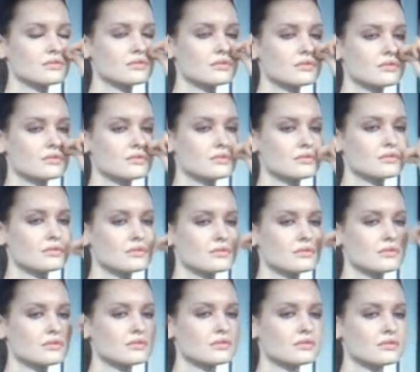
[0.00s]
certainly this
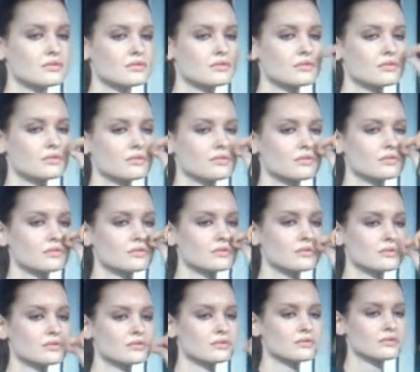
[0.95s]
can be used on its
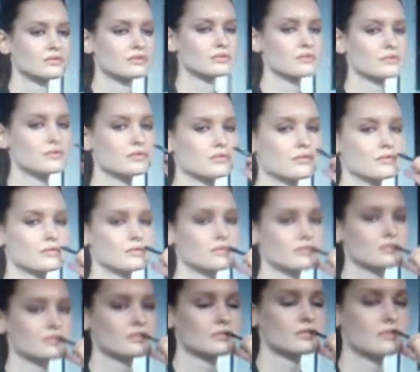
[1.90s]
own. You can line
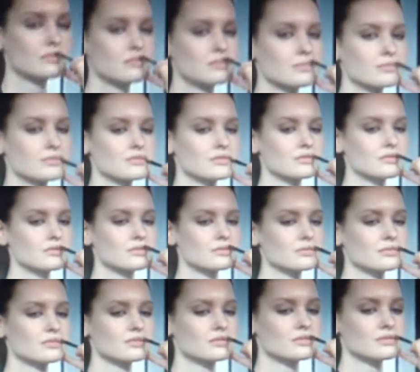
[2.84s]
this if you want. You
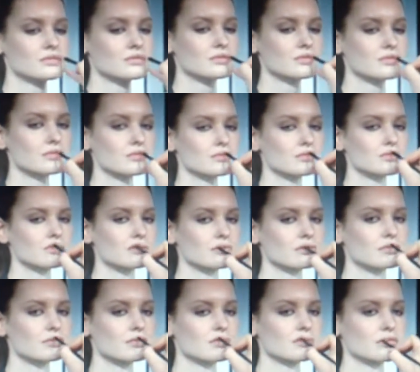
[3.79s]
don't have to.
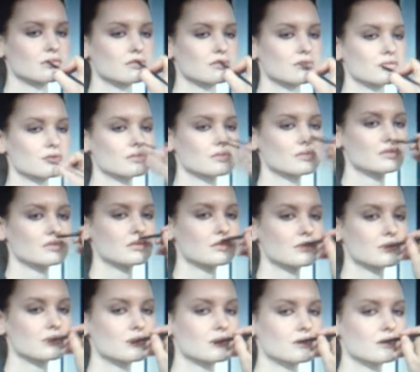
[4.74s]
None of
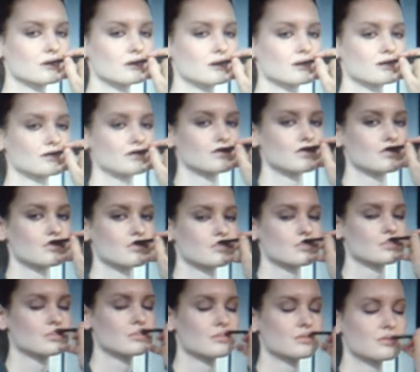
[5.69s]
it is wrong.
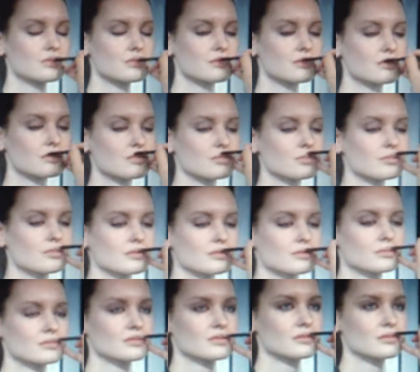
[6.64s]
It's
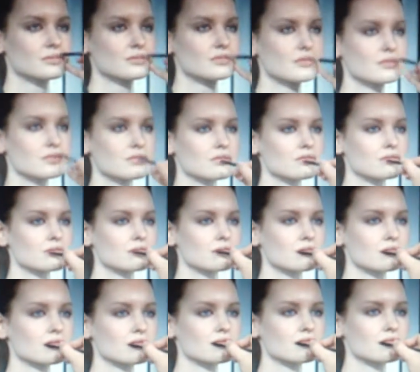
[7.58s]
just a matter of what
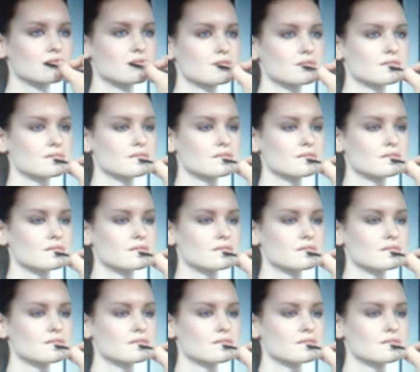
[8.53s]
you feel